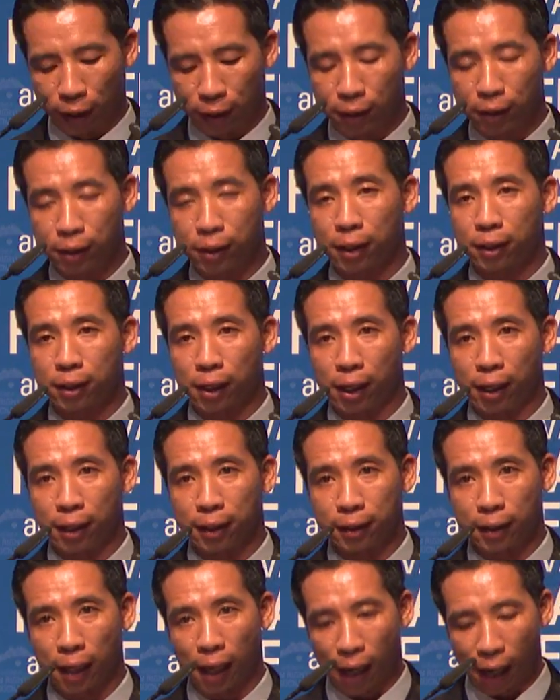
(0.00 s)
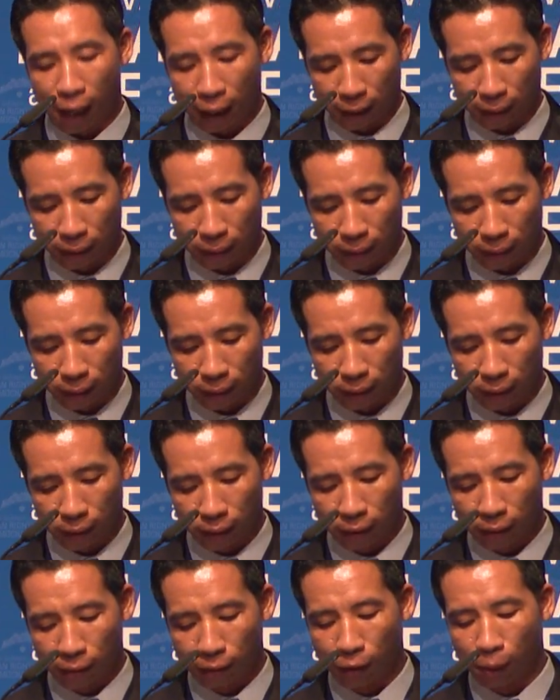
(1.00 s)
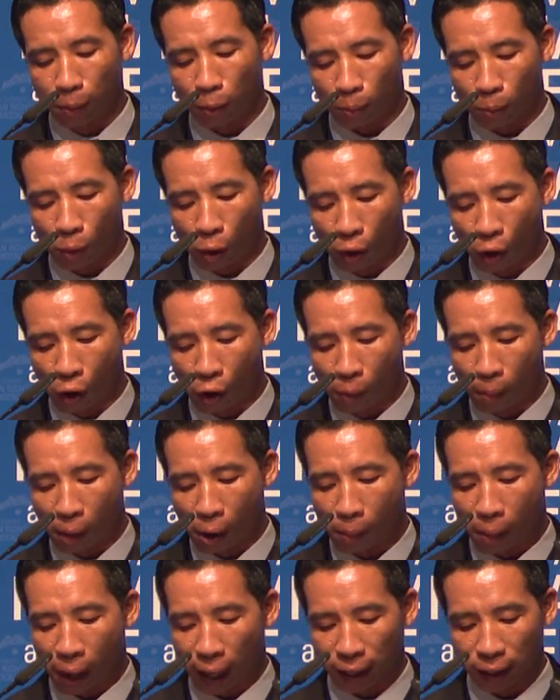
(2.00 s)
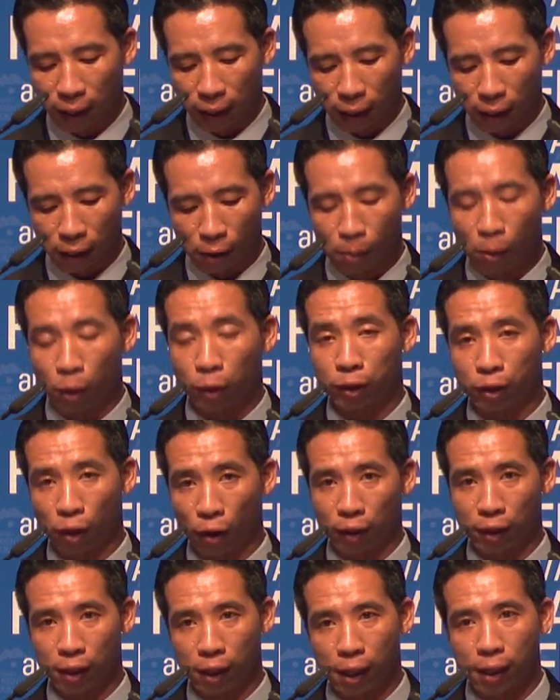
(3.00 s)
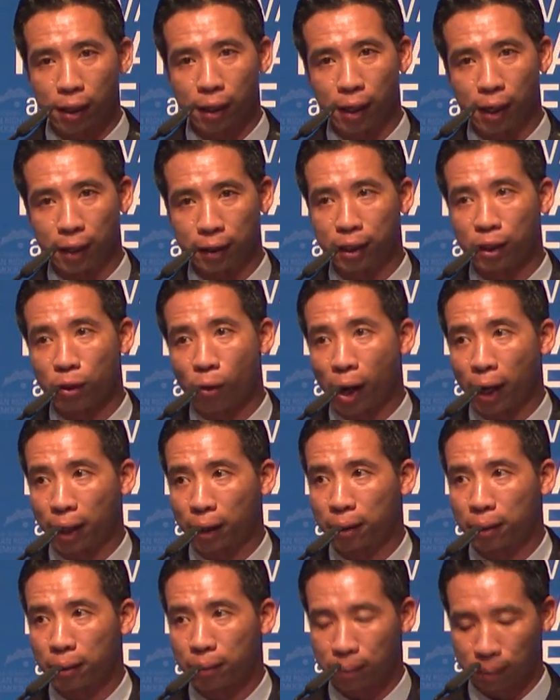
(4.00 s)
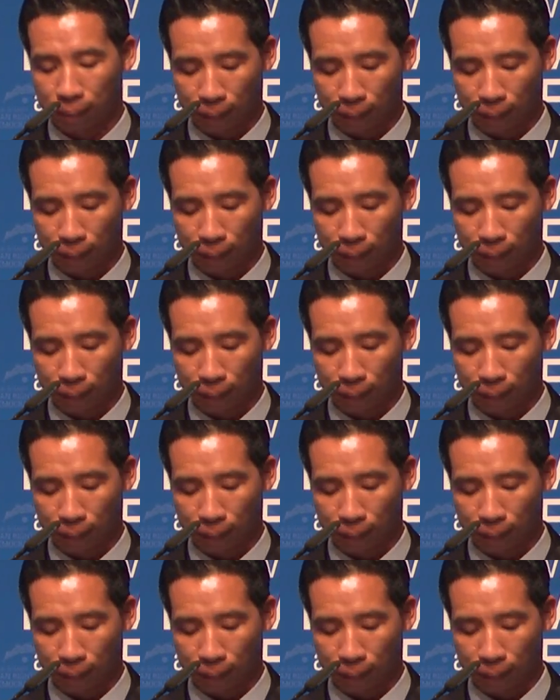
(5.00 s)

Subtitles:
Another incident at Prison Camp 5 was when I was disciplined and placed in solitary confinement with my